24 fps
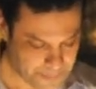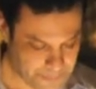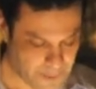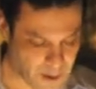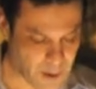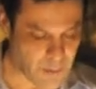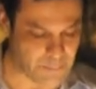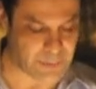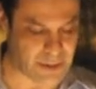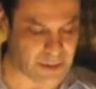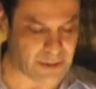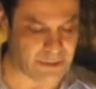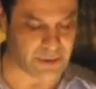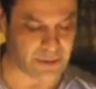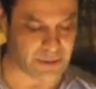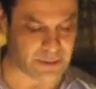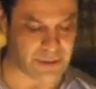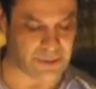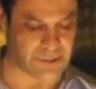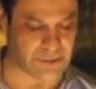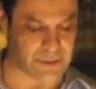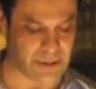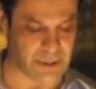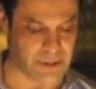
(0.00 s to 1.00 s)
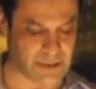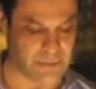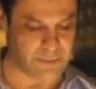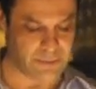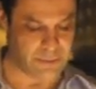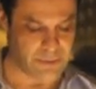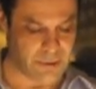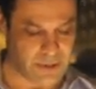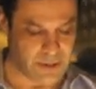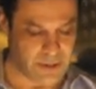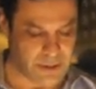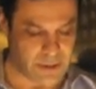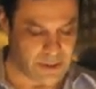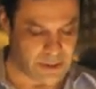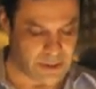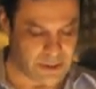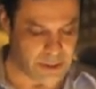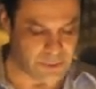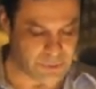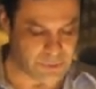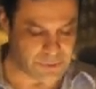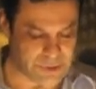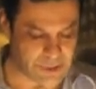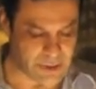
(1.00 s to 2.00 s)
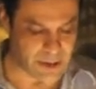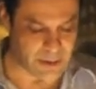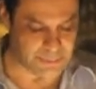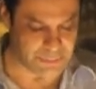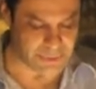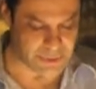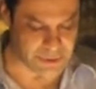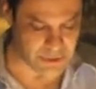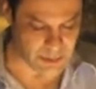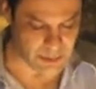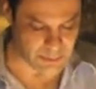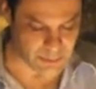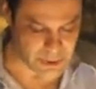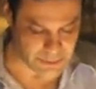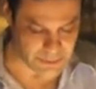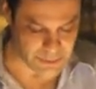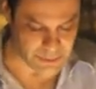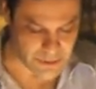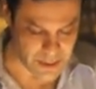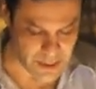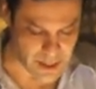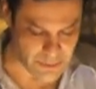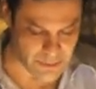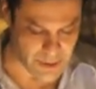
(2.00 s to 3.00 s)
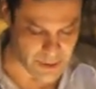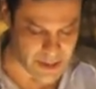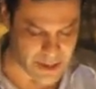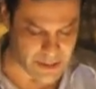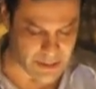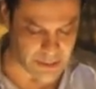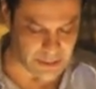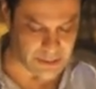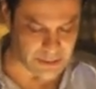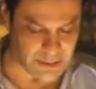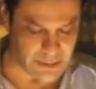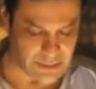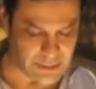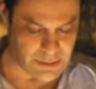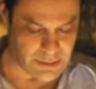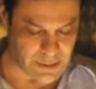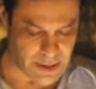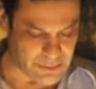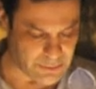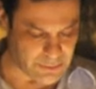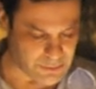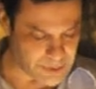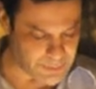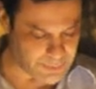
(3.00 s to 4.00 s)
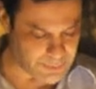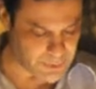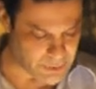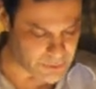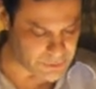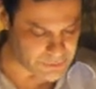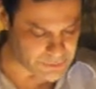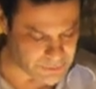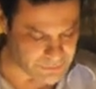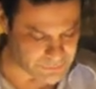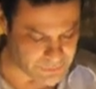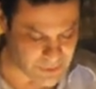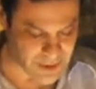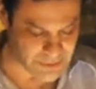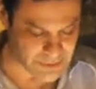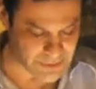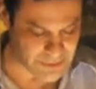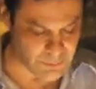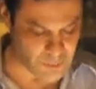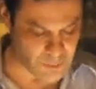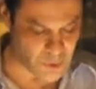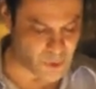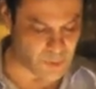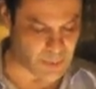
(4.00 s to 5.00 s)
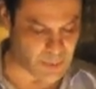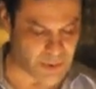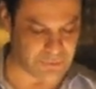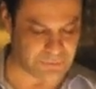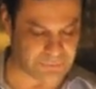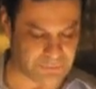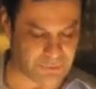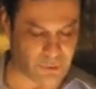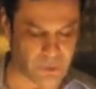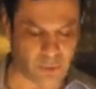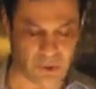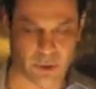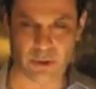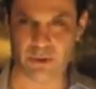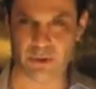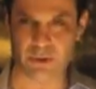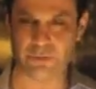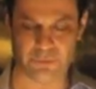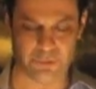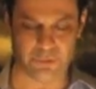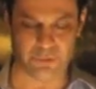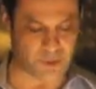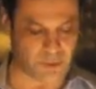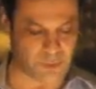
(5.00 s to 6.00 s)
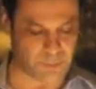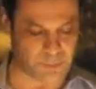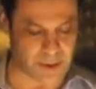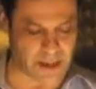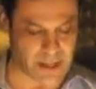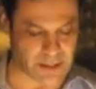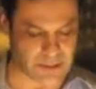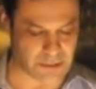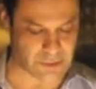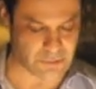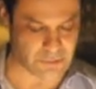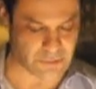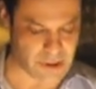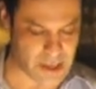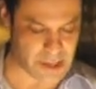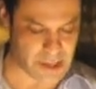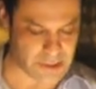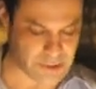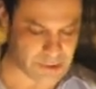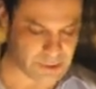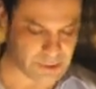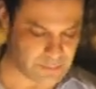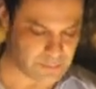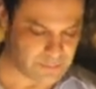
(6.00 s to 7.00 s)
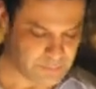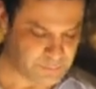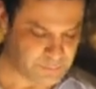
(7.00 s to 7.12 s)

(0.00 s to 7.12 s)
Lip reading: I'll be there, he said. She was something, your mother, our Annalyn. I don't suppose you've got some room on the floor for an old man to crash?